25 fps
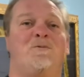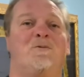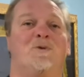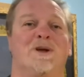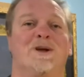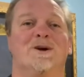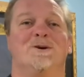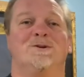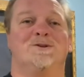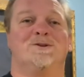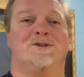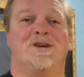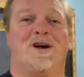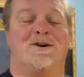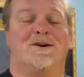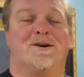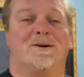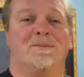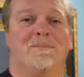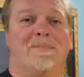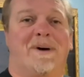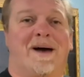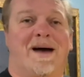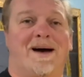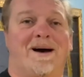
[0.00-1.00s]
we're going to talk
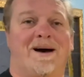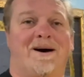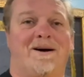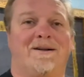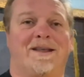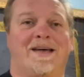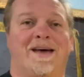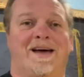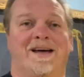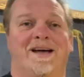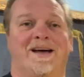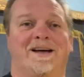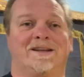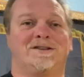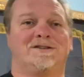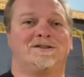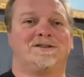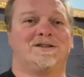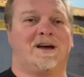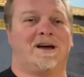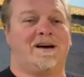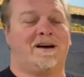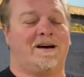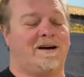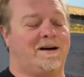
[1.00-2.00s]
about
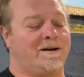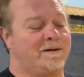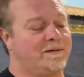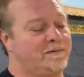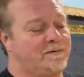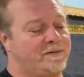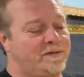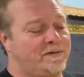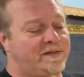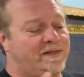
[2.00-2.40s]
uh,